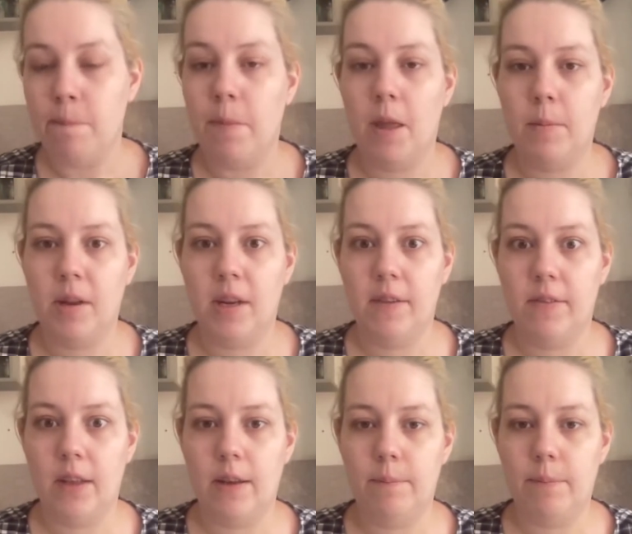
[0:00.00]
I'm going to give
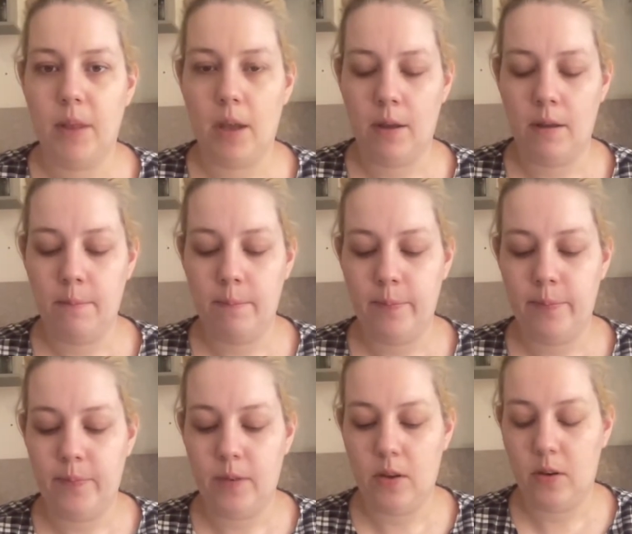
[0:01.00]
it a go
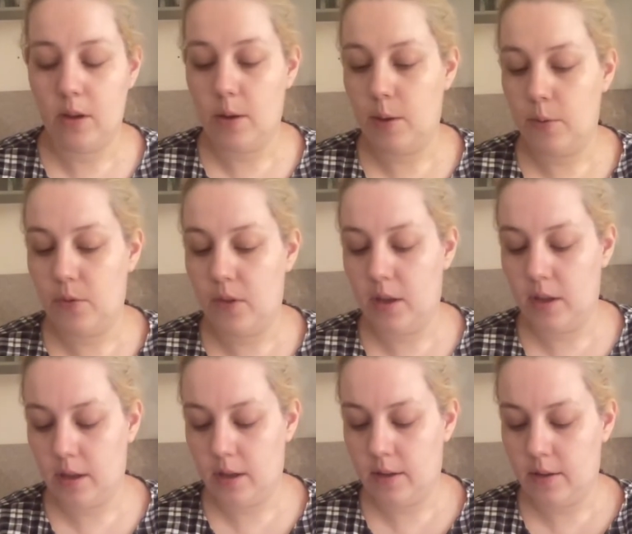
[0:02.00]
to show you how
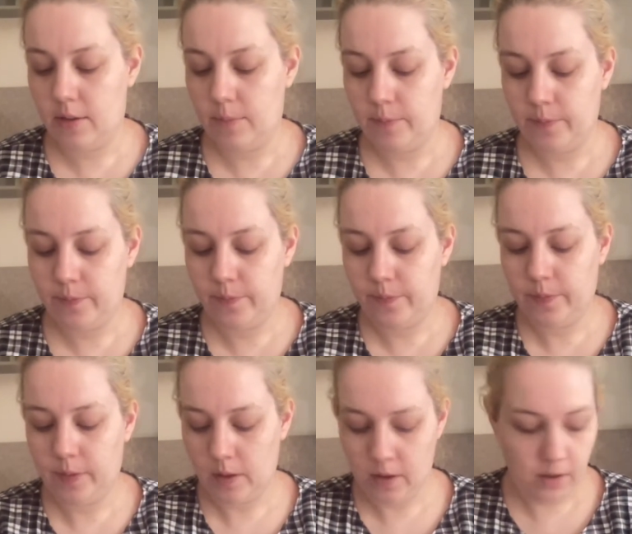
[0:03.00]
thick it is.
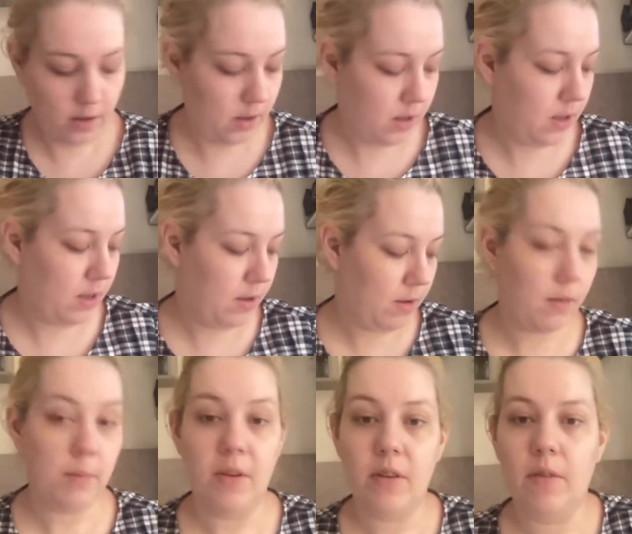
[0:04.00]

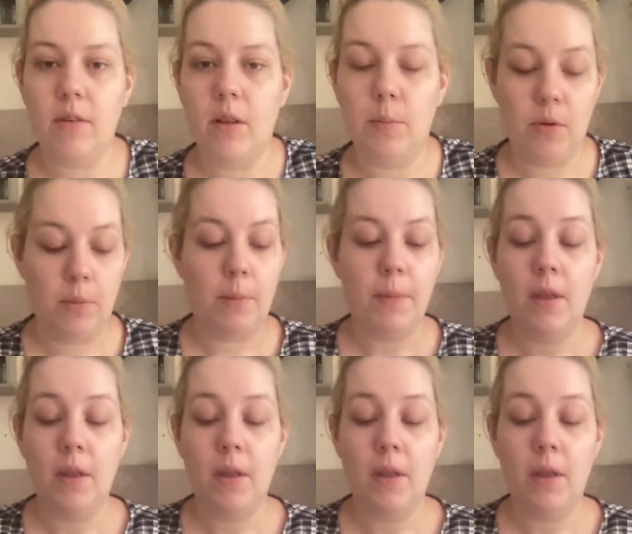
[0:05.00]
I'll just get rid of the primer.